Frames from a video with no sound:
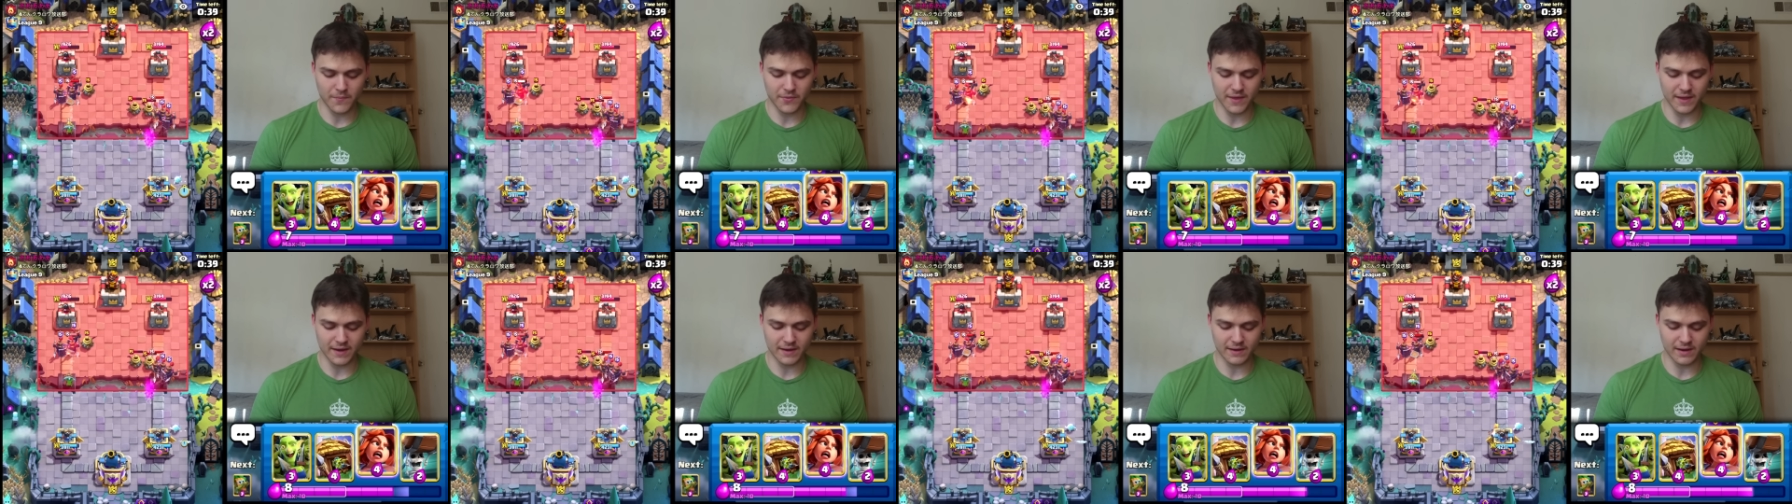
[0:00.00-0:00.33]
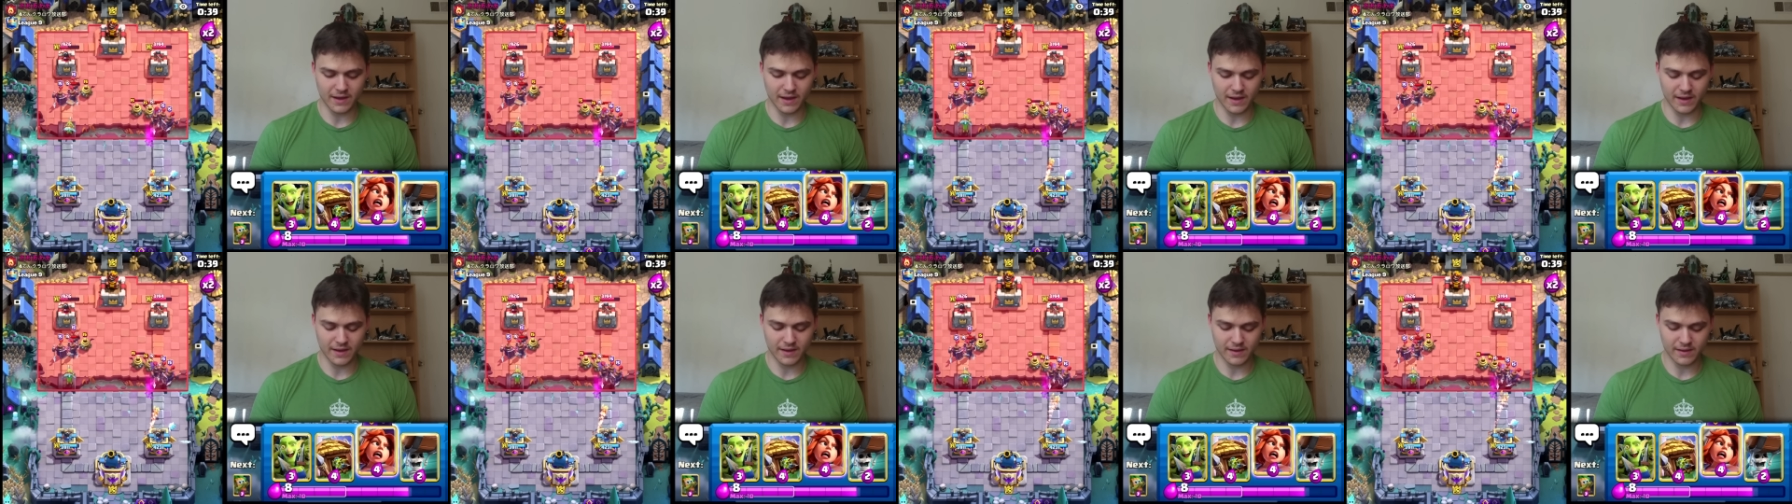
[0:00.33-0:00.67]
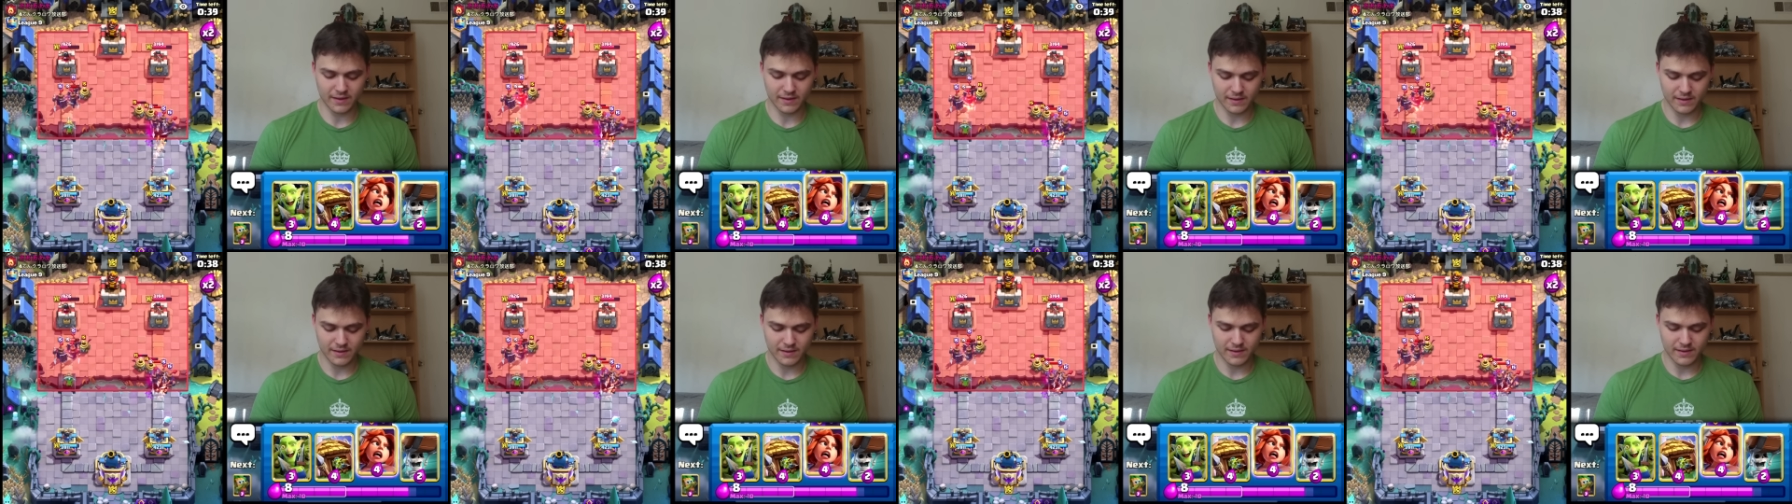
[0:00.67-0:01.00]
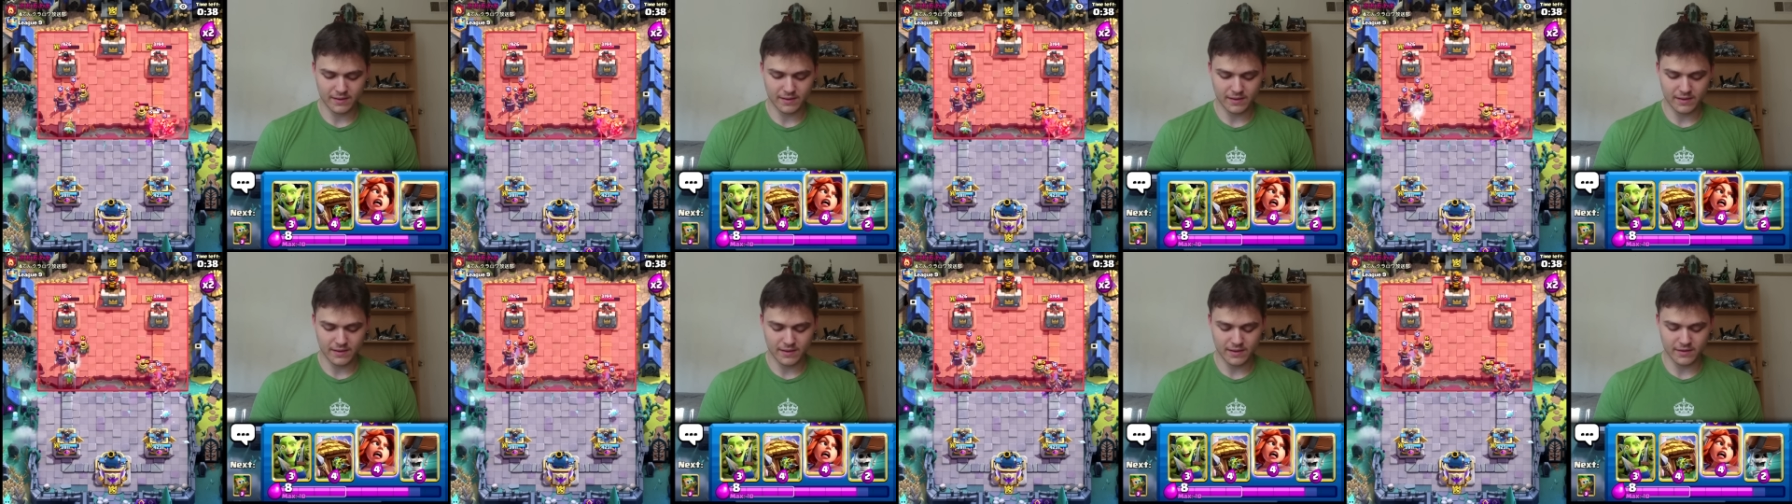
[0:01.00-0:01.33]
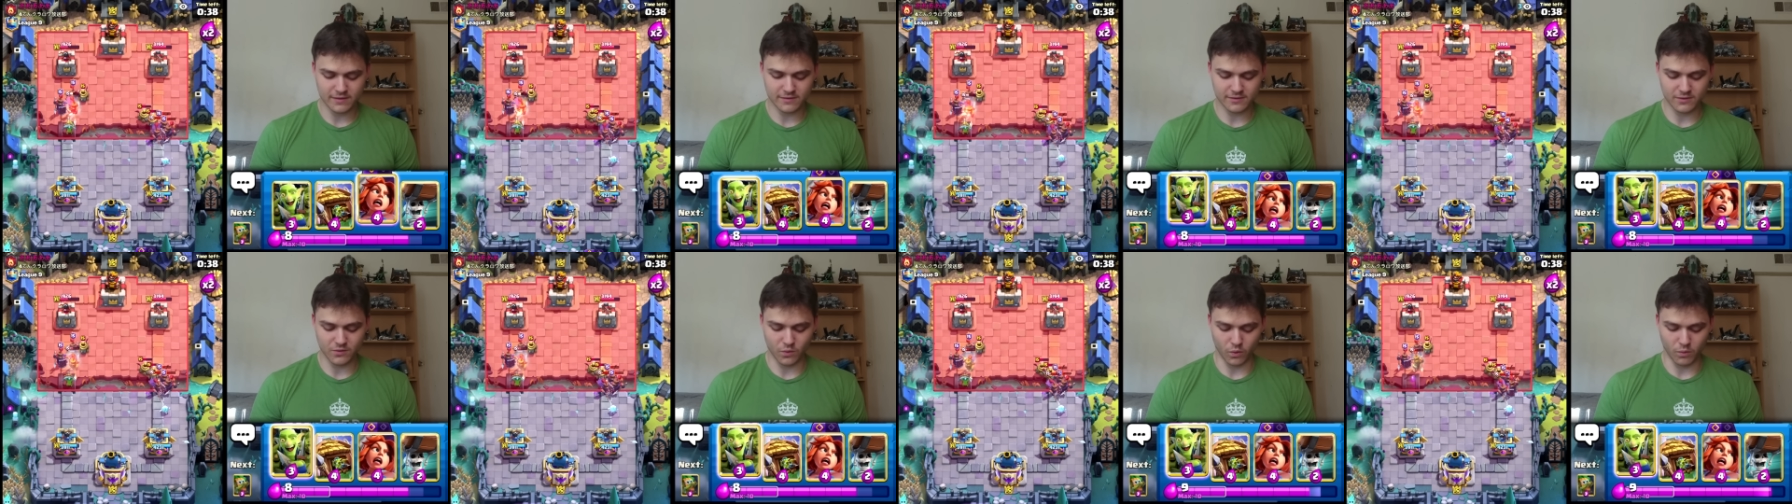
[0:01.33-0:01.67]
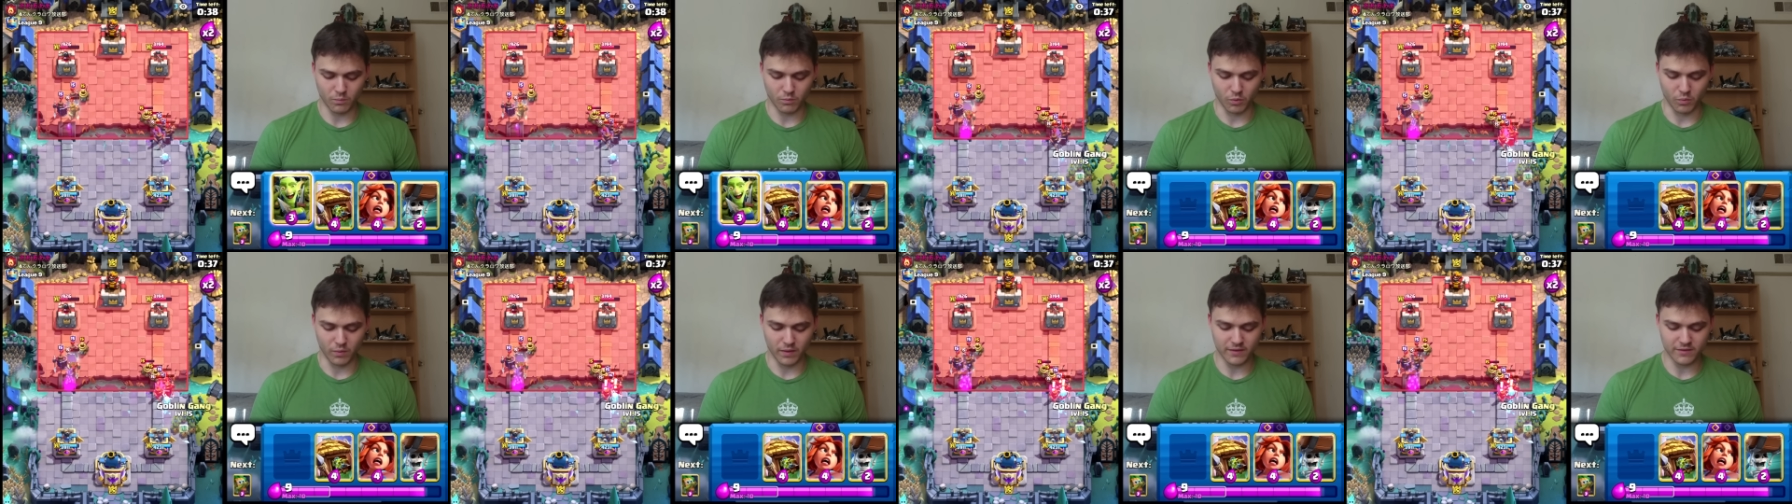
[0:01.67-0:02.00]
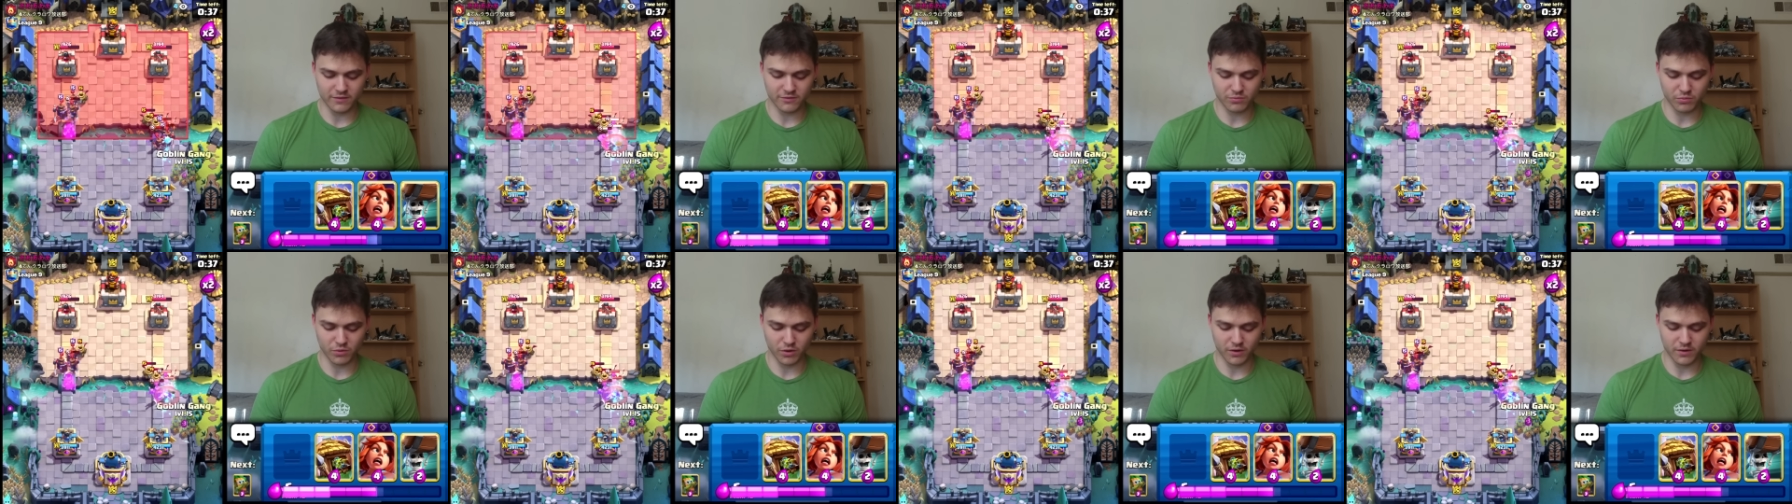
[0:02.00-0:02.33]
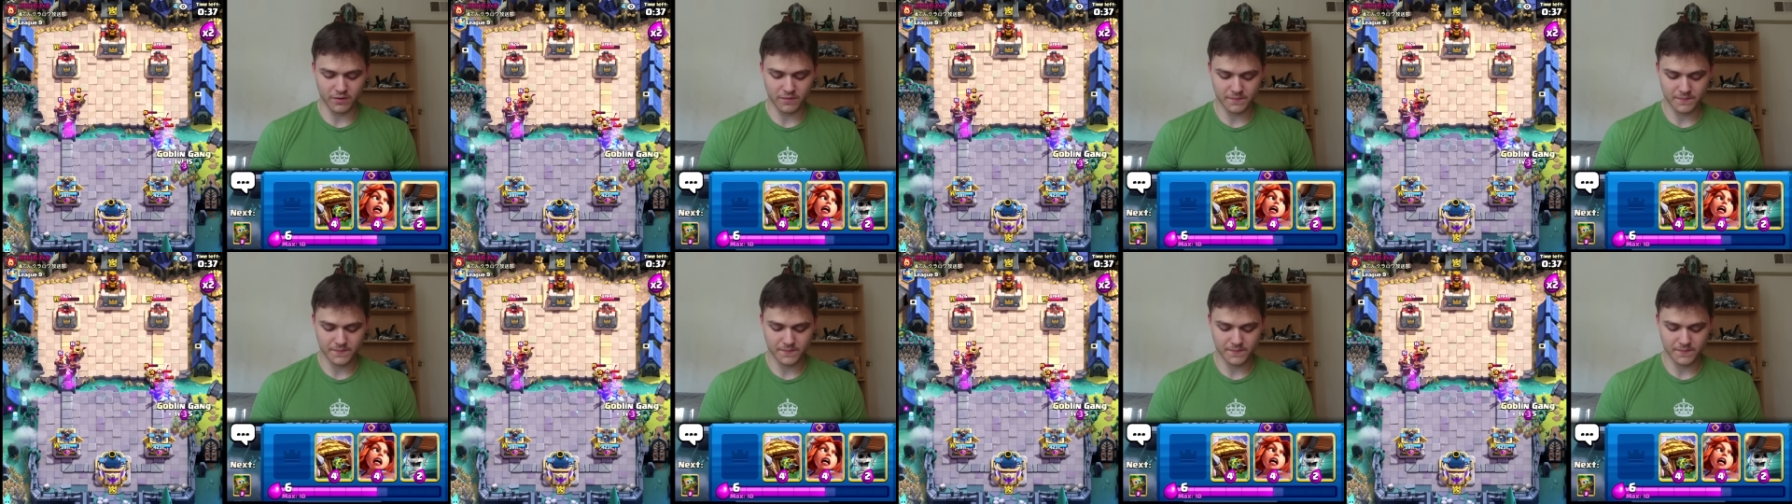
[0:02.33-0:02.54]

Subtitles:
than his normal ones were.